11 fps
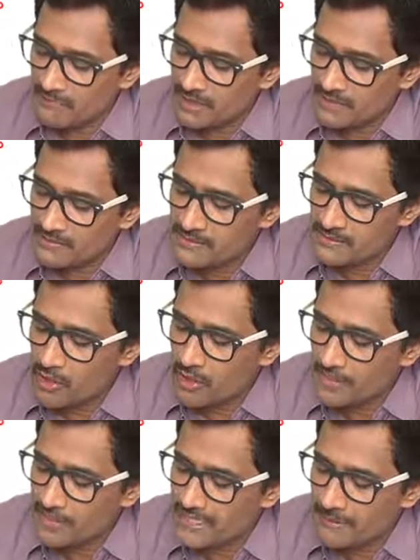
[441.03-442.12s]
But this is
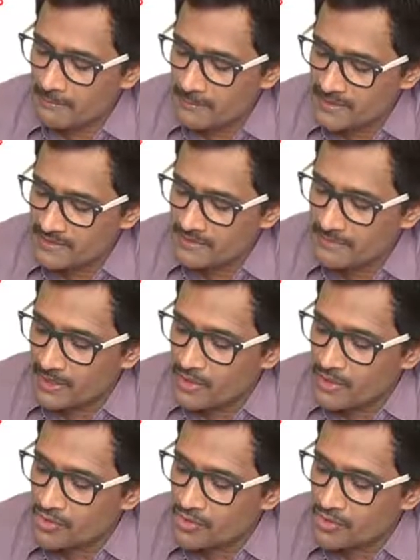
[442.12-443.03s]
called an implicit because